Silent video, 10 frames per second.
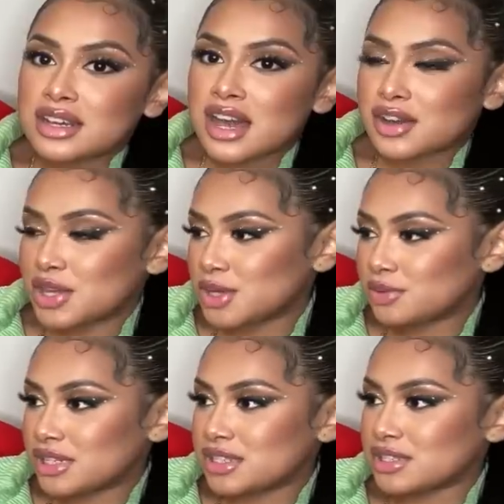Look how
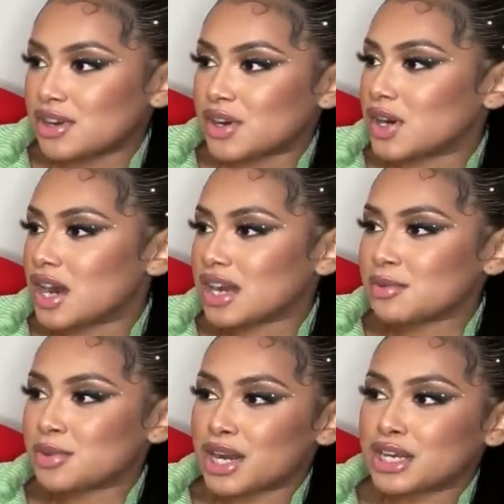cute these are. I
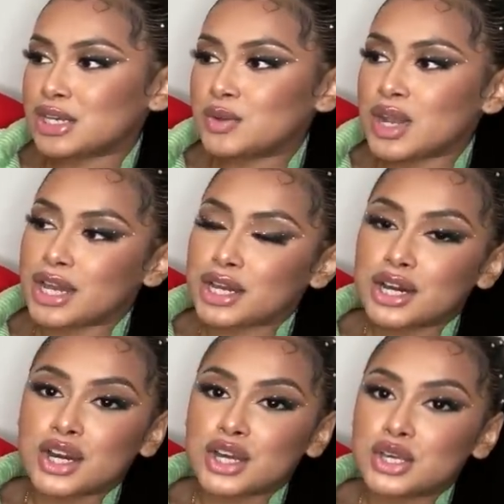could probably do like
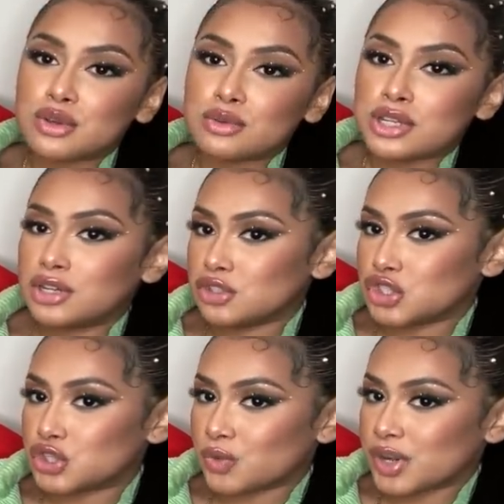a cute little
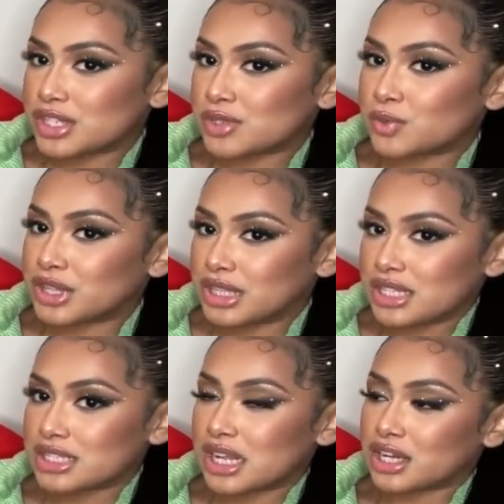dress with
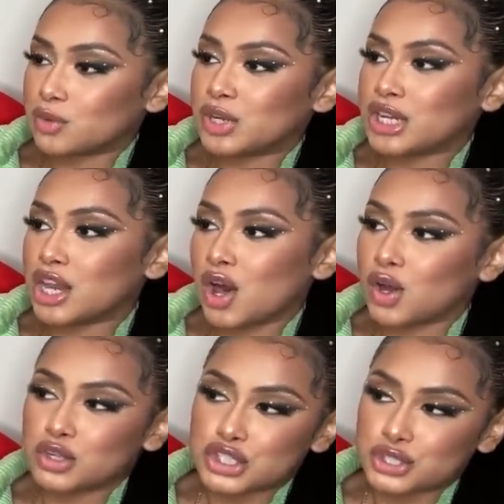these, like a really
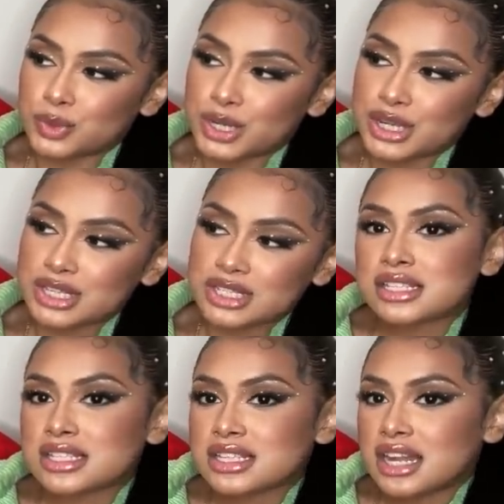long dress,
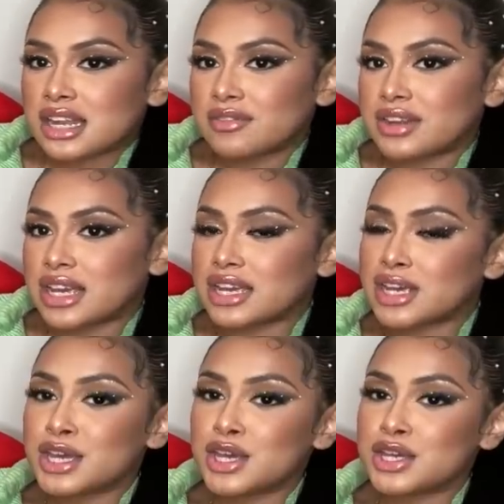because it's kind of giving like
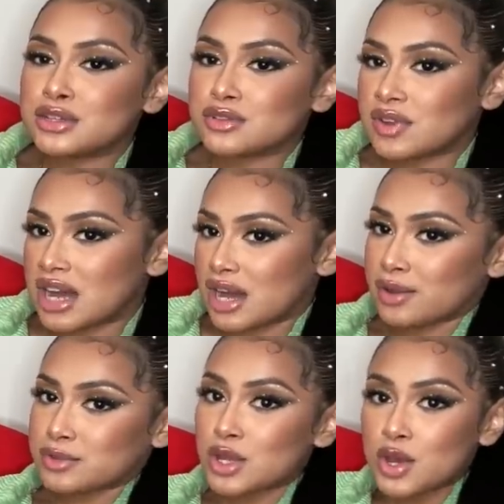hill
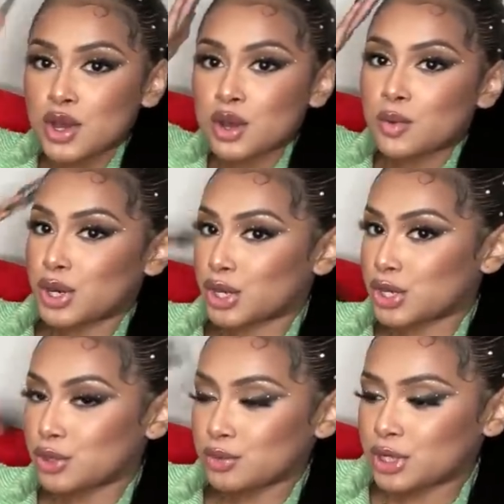vibes with a
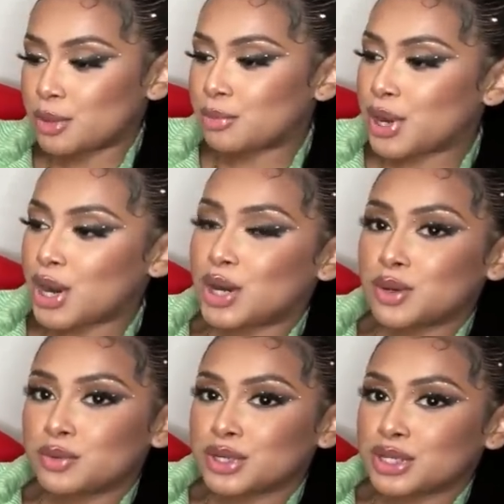cute little
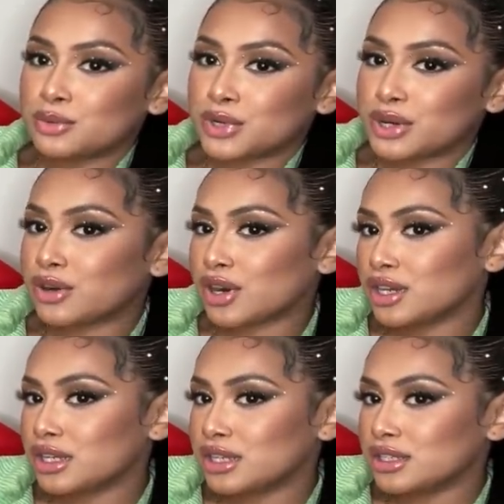pony, real
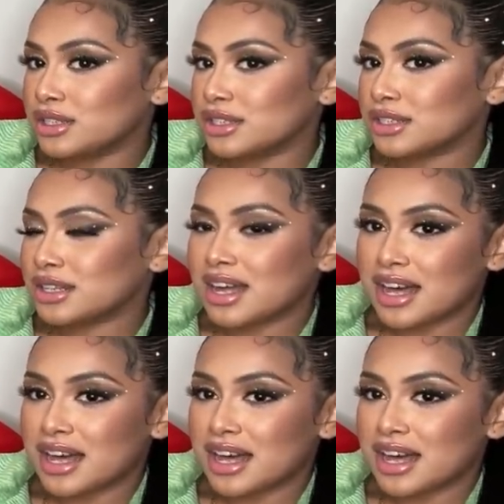girly look.